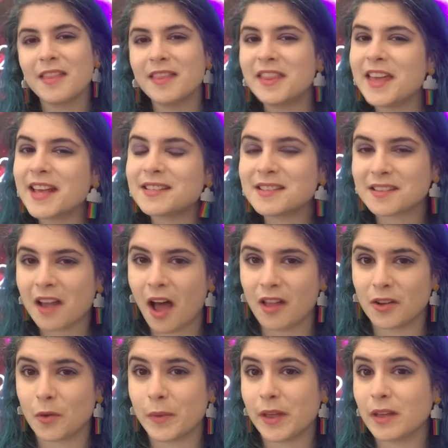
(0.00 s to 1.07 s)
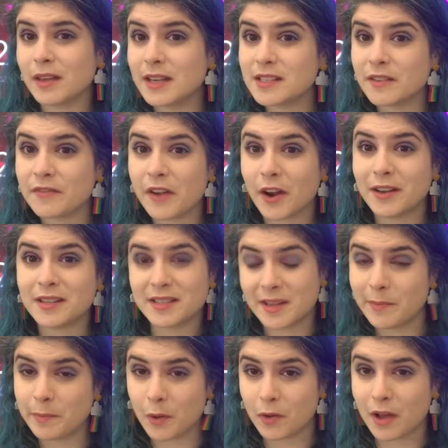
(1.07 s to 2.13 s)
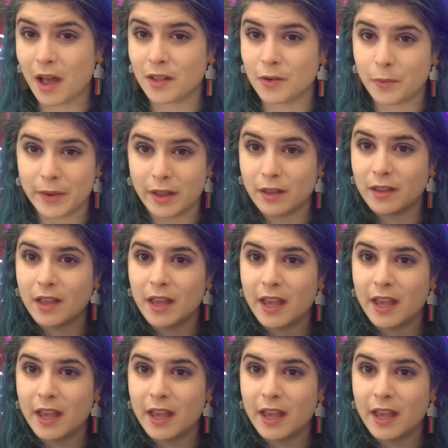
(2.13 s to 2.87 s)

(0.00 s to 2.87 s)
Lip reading: This color wheel is a very simple color wheel.